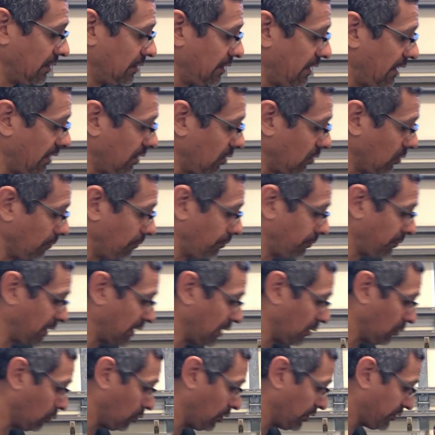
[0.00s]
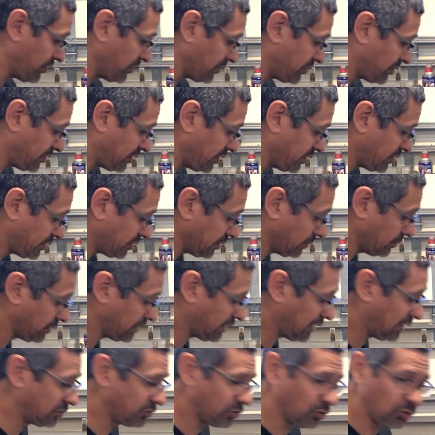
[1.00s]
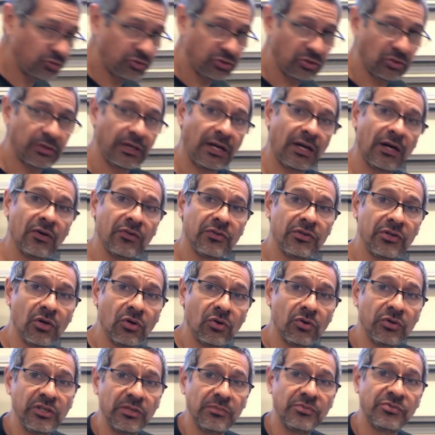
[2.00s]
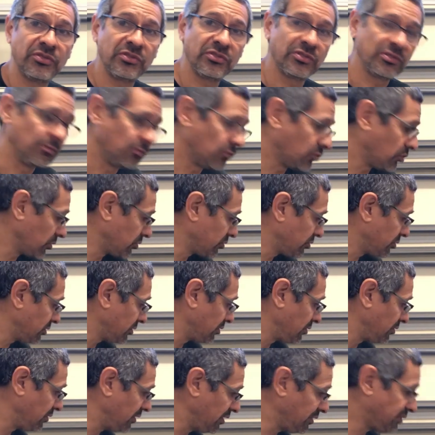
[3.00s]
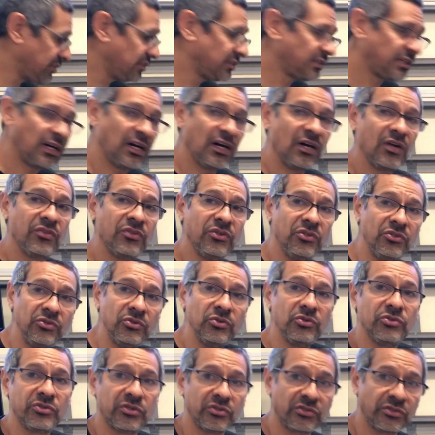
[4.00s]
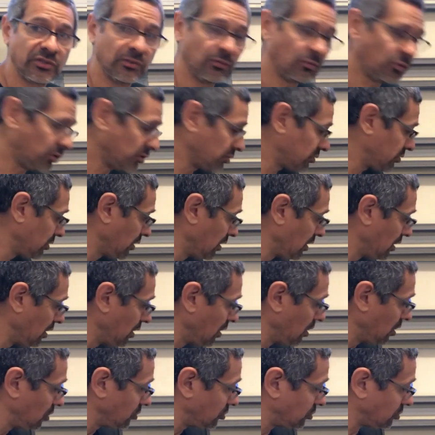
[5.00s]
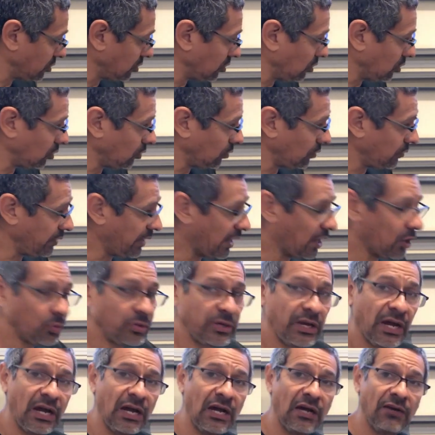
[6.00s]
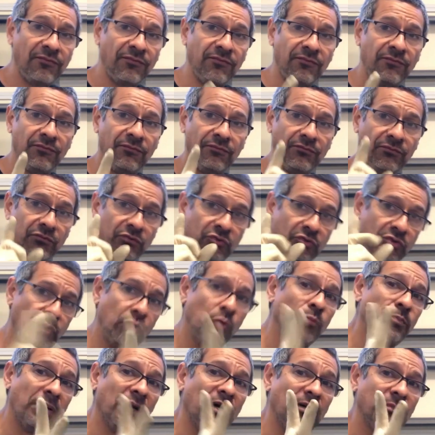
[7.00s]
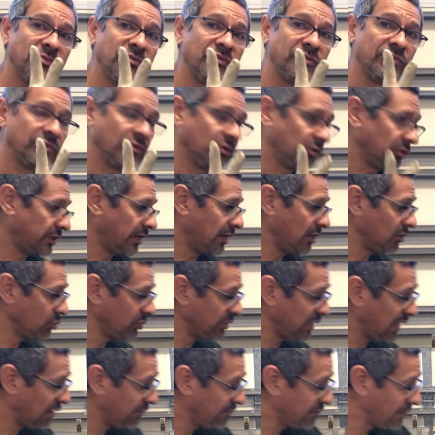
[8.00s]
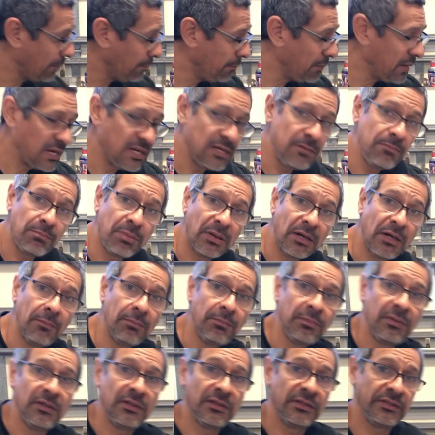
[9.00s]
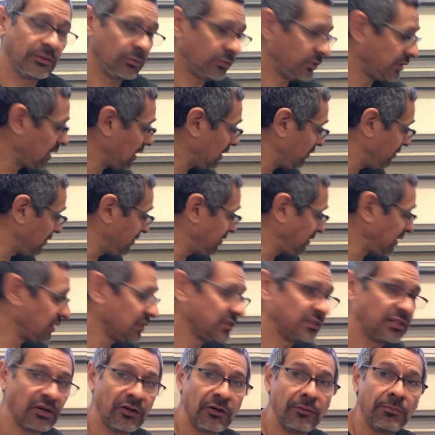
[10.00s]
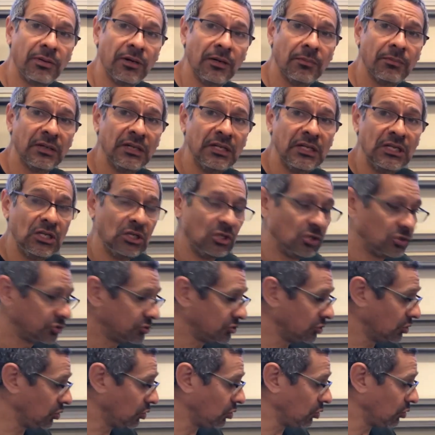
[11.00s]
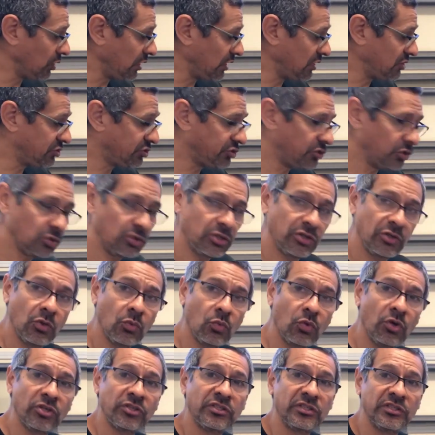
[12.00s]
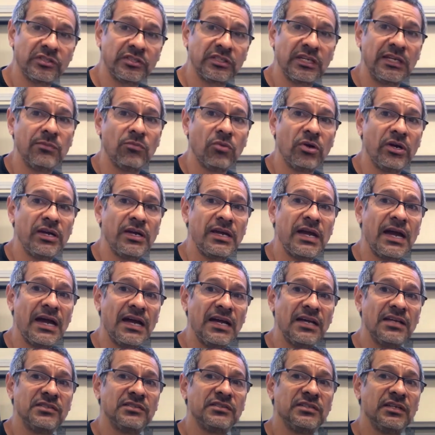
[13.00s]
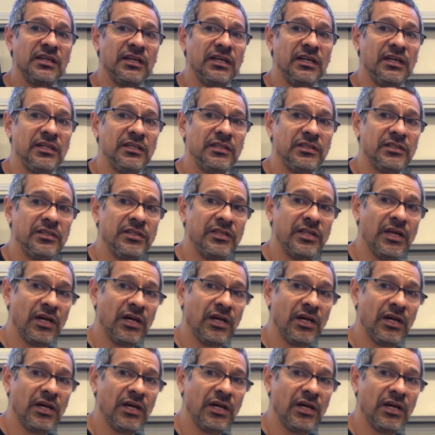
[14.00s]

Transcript: now with the system, when I told you on how the OEM system works, this is how the new system works. So now we have two pumps. Okay, we have the main pump and then we have the secondary pump. So it's still going to work the same way as the